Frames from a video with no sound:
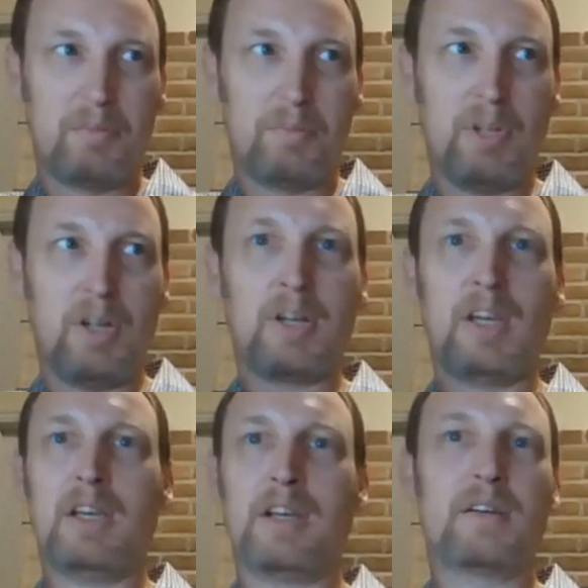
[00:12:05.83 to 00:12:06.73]

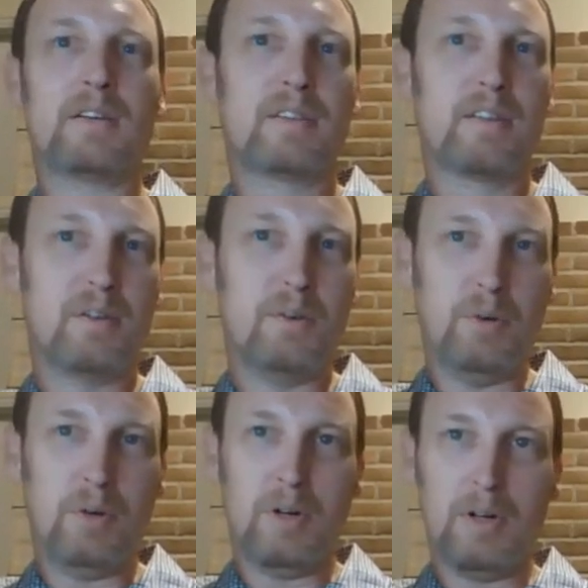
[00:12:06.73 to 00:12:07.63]
blogging
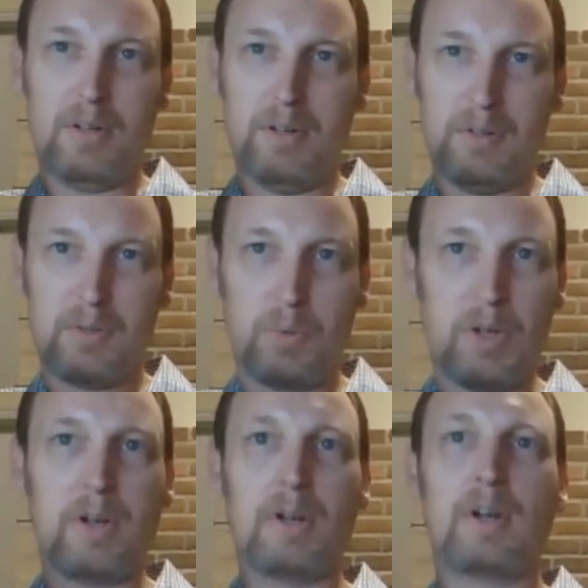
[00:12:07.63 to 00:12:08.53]
or on
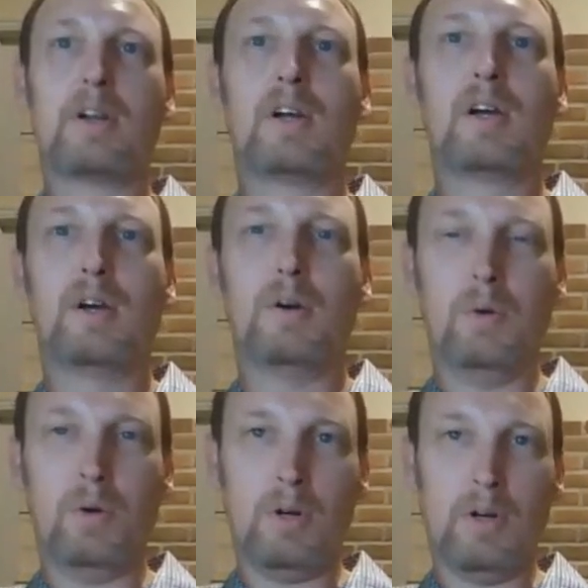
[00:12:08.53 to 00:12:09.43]
Twitter
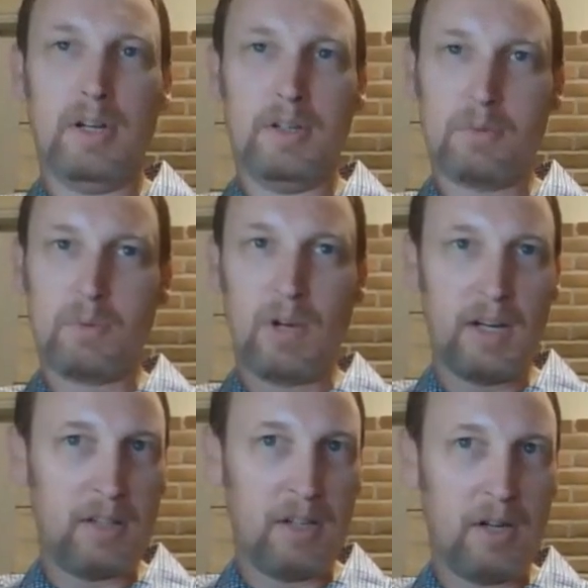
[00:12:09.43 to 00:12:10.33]
or is
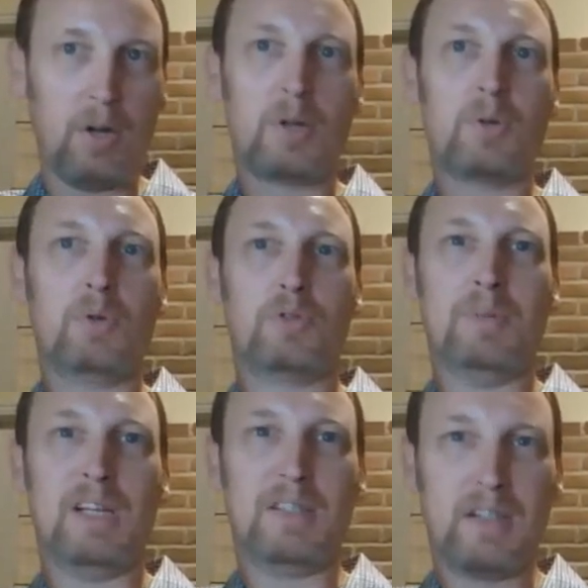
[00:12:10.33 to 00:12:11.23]
writing the articles
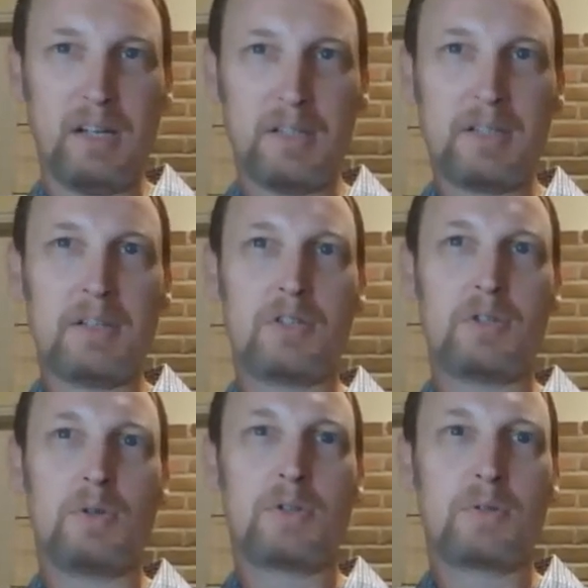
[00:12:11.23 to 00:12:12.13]
about the content that
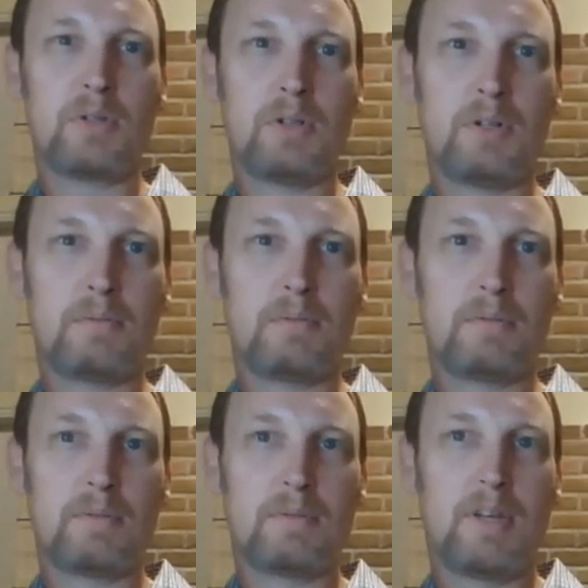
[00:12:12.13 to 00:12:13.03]
you're interested in,
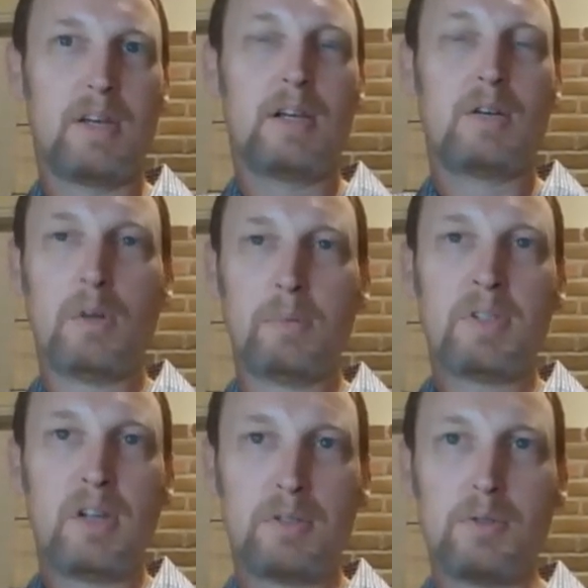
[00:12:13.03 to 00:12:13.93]
go up and
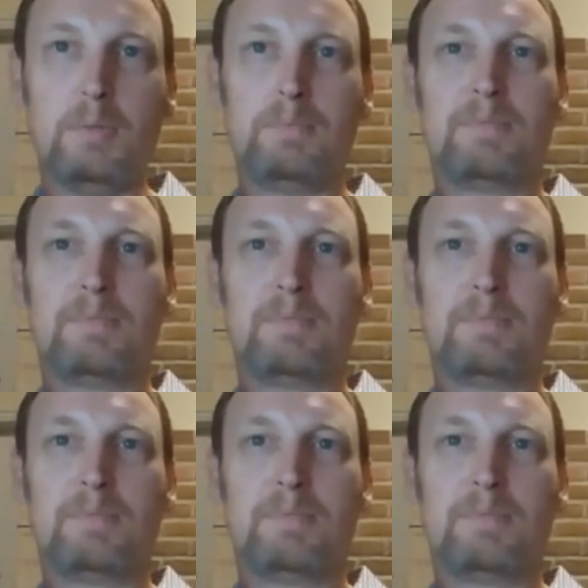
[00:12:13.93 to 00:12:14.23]
talk to them.